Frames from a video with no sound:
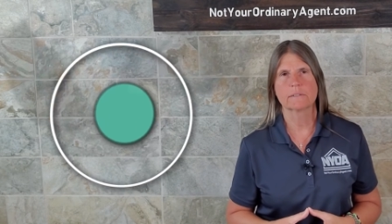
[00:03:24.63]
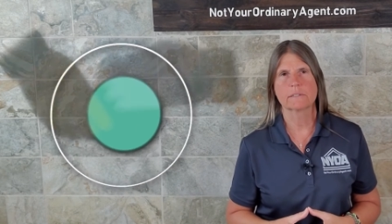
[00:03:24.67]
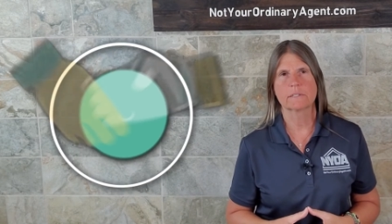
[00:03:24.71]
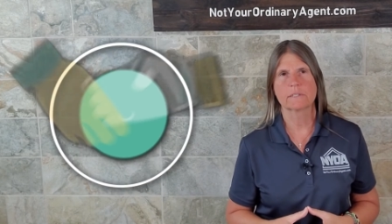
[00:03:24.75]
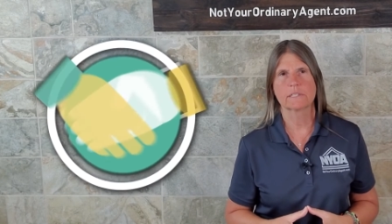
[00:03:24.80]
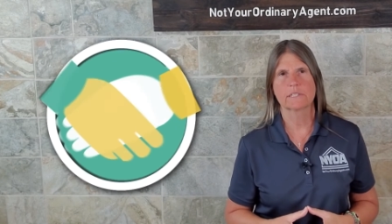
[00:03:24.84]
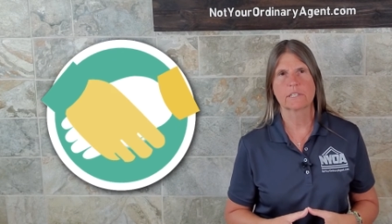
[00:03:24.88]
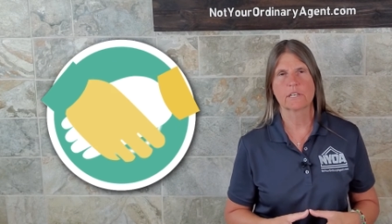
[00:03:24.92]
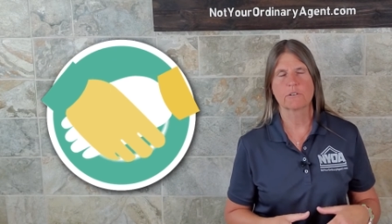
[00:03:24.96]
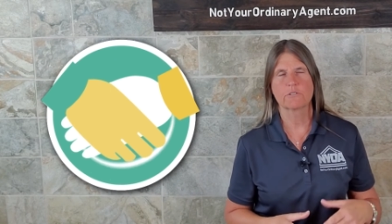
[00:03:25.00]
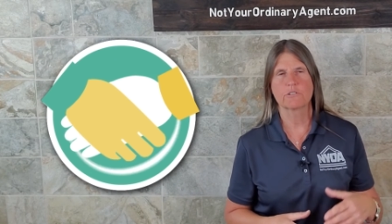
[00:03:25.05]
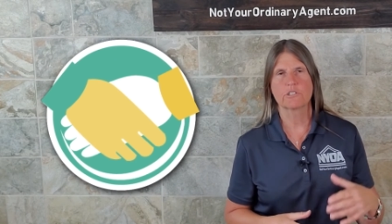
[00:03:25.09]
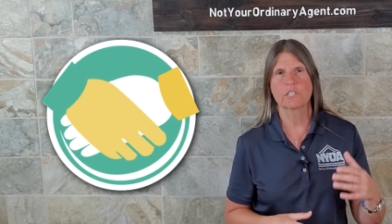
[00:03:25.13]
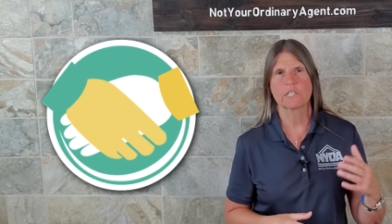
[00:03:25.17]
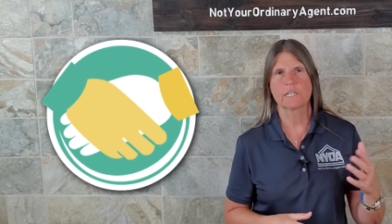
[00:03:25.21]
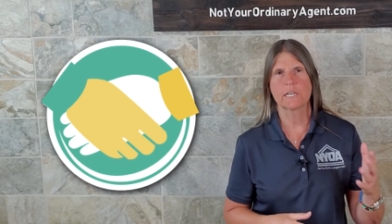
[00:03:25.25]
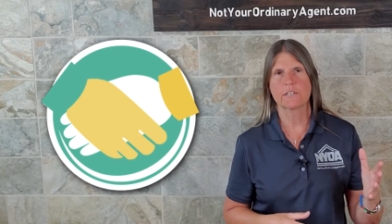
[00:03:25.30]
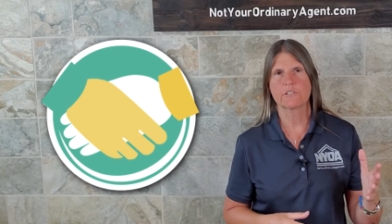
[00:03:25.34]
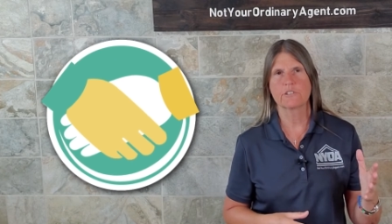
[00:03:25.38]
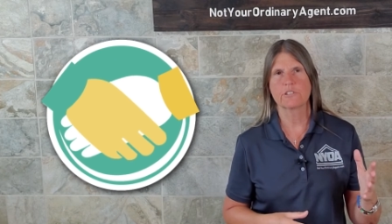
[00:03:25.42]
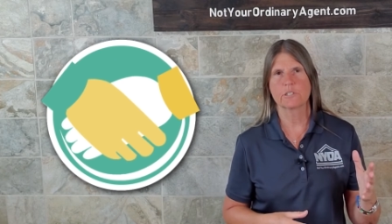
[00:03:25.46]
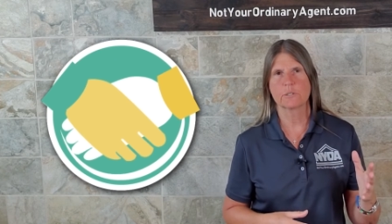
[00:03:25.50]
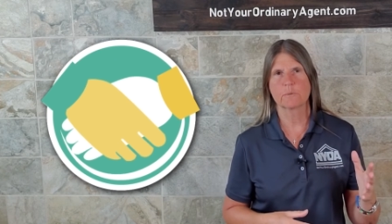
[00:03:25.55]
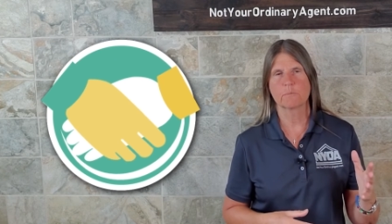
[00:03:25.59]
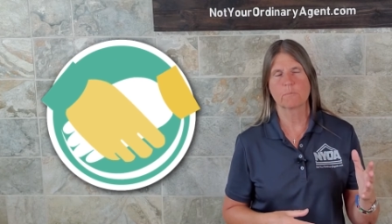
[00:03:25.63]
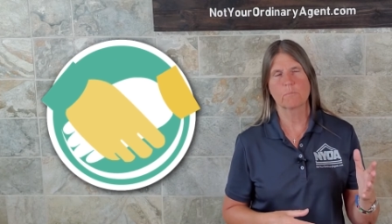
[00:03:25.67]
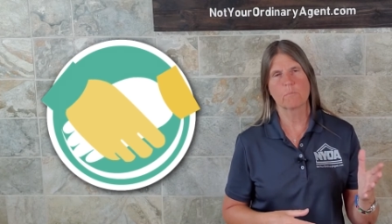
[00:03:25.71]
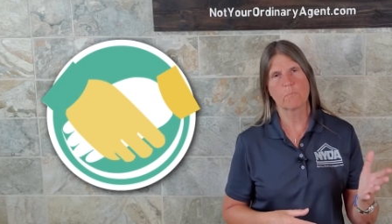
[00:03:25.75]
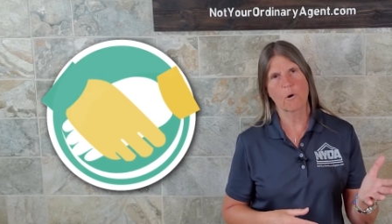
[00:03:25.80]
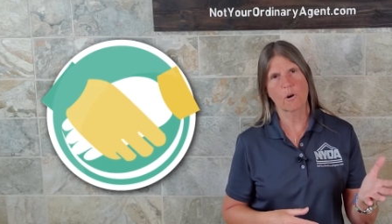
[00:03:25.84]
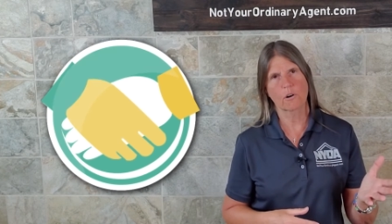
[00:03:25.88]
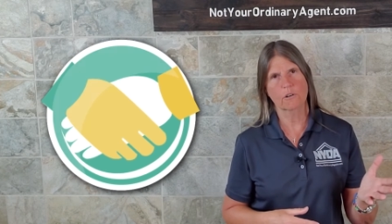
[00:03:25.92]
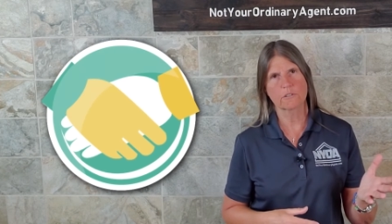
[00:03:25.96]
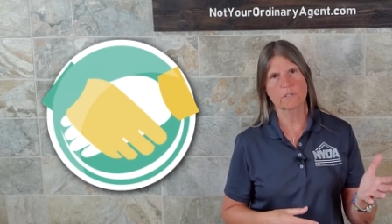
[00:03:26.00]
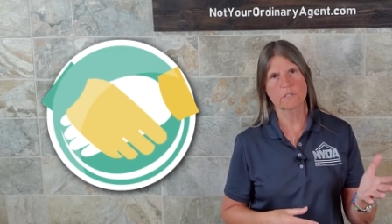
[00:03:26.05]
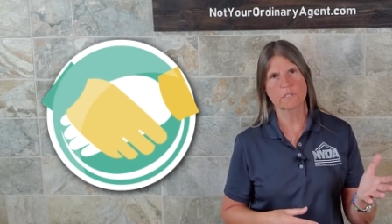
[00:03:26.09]
the negotiation
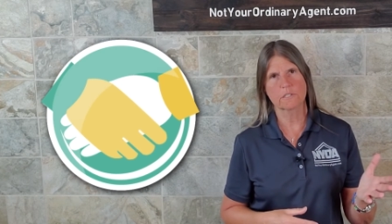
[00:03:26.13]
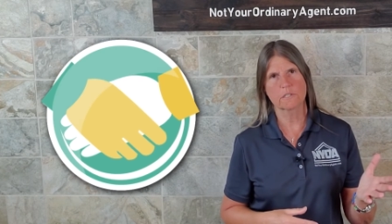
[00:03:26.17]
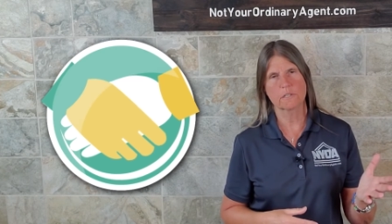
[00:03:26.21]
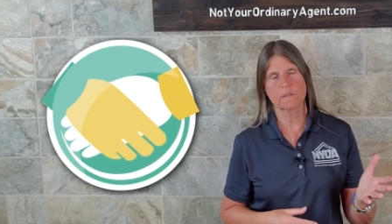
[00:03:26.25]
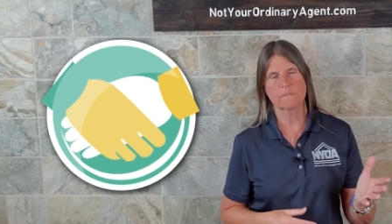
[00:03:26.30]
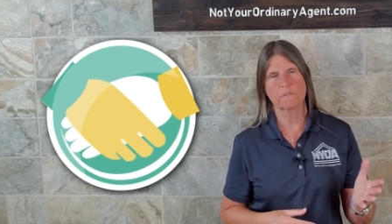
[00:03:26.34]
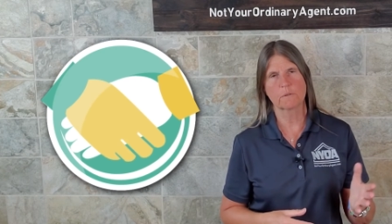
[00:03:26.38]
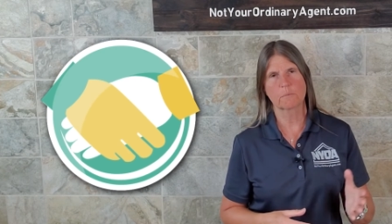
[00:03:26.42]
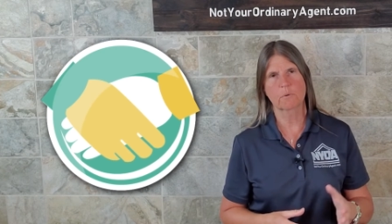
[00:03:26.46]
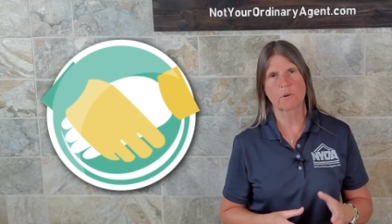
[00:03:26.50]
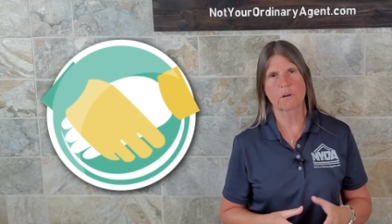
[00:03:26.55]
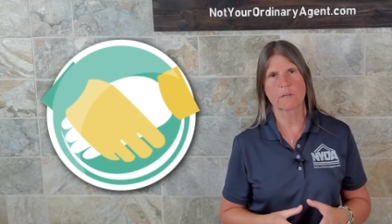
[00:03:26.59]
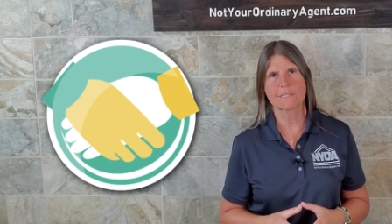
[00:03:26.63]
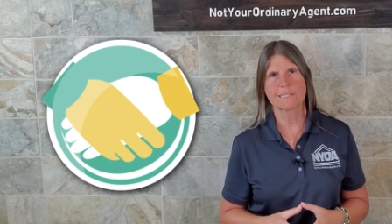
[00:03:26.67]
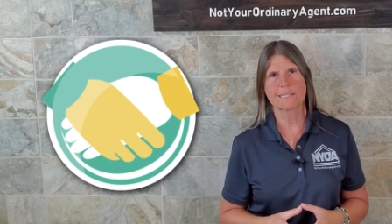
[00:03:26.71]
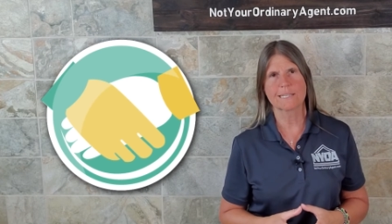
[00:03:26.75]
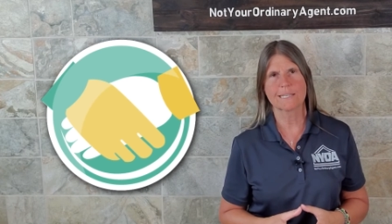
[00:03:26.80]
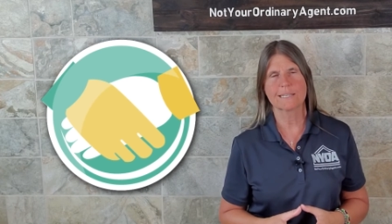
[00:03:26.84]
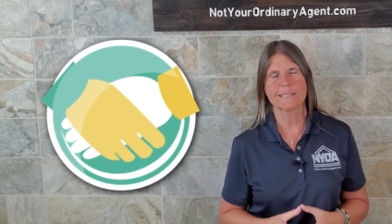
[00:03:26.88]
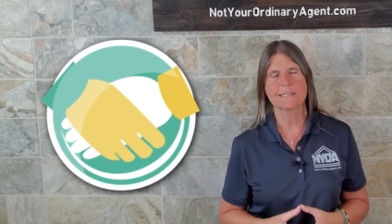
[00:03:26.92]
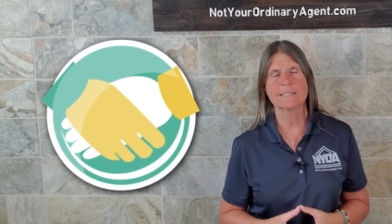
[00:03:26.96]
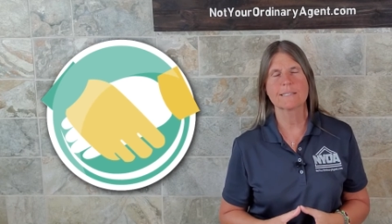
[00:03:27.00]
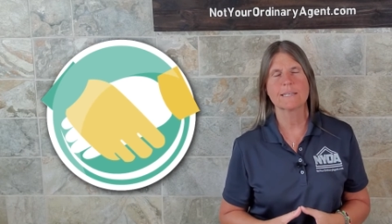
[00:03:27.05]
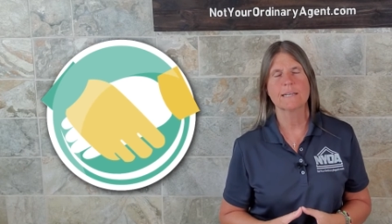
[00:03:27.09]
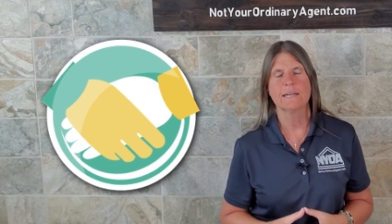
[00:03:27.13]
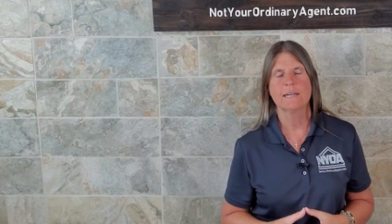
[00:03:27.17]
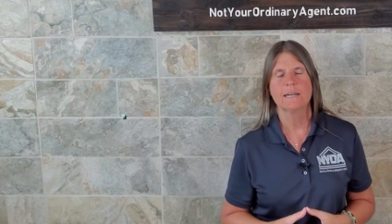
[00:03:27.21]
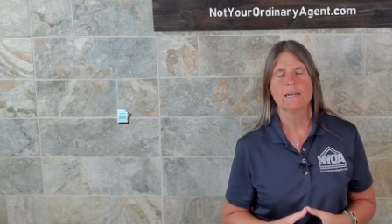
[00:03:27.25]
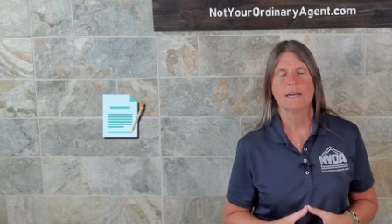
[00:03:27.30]
part of the process